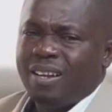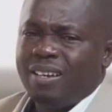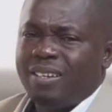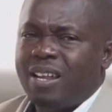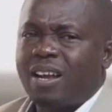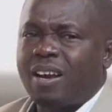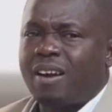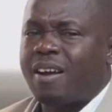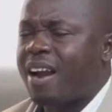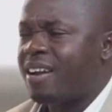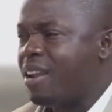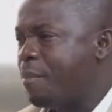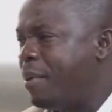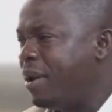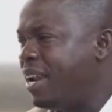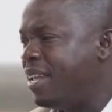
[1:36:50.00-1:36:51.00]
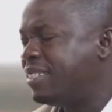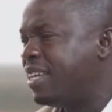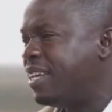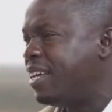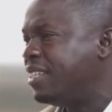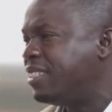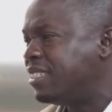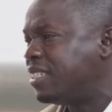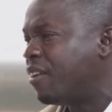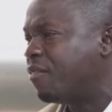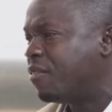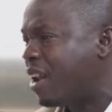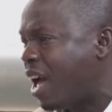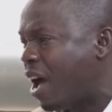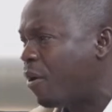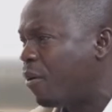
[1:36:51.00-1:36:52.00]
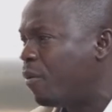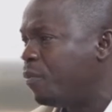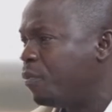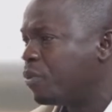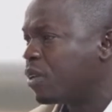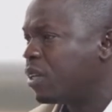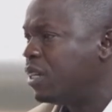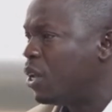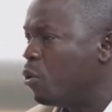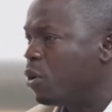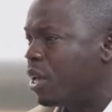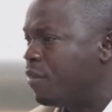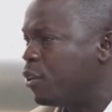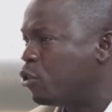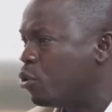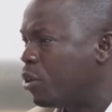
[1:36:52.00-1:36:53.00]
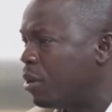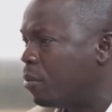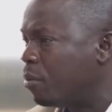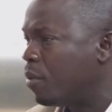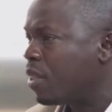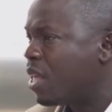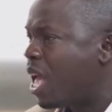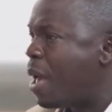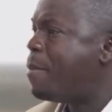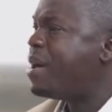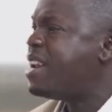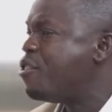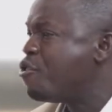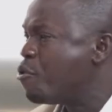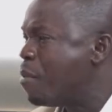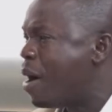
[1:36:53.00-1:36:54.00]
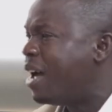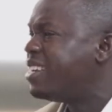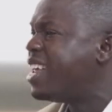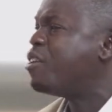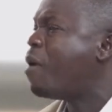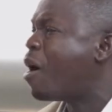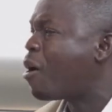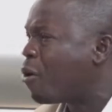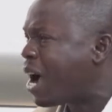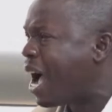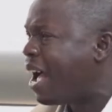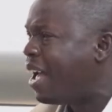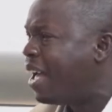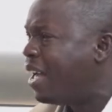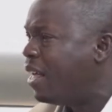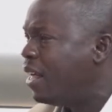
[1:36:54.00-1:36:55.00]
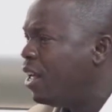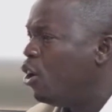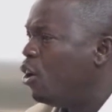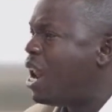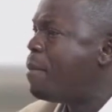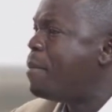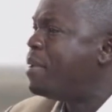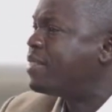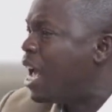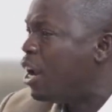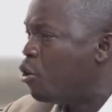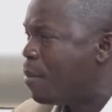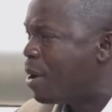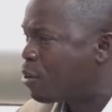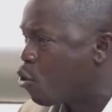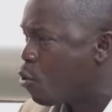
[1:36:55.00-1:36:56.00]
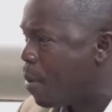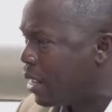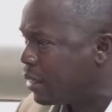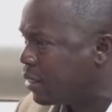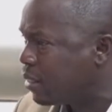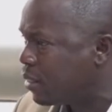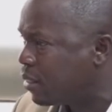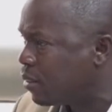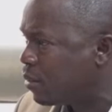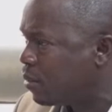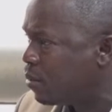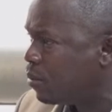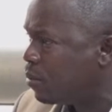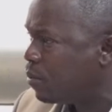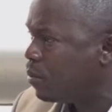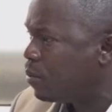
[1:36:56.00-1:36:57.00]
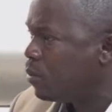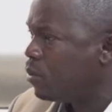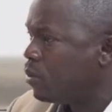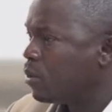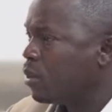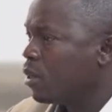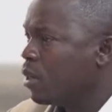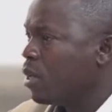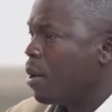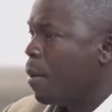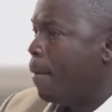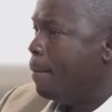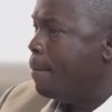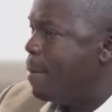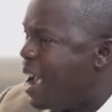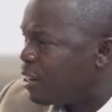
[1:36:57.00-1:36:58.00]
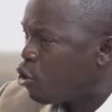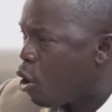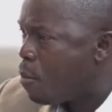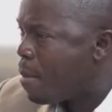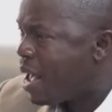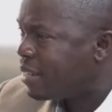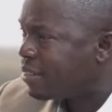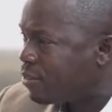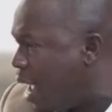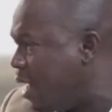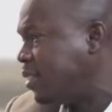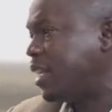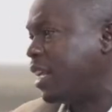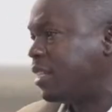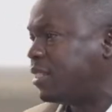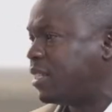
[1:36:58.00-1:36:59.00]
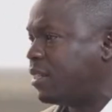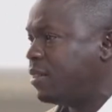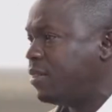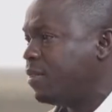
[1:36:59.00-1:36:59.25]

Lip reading: The credibility itself now, they won't give it to him. Let me tell you, Metromas. Metromas Transit.